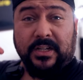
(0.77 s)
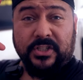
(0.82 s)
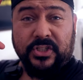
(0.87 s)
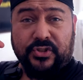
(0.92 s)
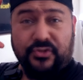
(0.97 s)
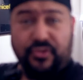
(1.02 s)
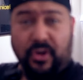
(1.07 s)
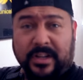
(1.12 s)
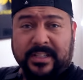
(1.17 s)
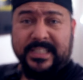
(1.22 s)

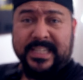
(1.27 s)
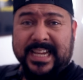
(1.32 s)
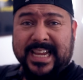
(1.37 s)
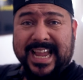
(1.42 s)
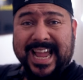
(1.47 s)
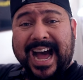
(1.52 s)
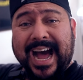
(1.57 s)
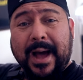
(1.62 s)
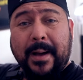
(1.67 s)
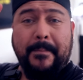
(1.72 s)
constructing
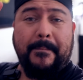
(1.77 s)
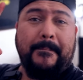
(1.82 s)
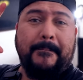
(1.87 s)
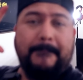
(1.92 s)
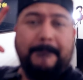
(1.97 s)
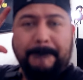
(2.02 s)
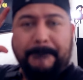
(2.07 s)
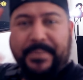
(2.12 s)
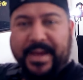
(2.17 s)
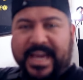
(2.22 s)
a
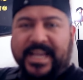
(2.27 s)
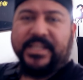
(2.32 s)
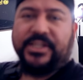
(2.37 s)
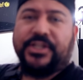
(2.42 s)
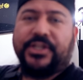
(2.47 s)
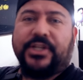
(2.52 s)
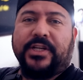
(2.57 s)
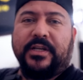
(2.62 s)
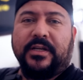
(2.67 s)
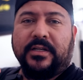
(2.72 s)

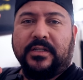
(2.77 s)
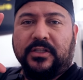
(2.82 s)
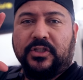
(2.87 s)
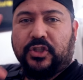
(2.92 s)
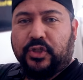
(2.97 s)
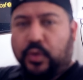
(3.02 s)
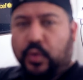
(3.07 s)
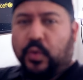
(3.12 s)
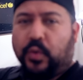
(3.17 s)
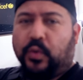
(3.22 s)
bench
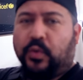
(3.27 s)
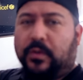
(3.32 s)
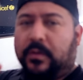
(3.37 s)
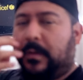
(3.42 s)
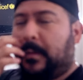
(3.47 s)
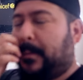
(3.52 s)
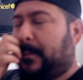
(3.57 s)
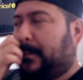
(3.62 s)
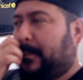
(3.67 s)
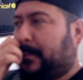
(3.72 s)
tool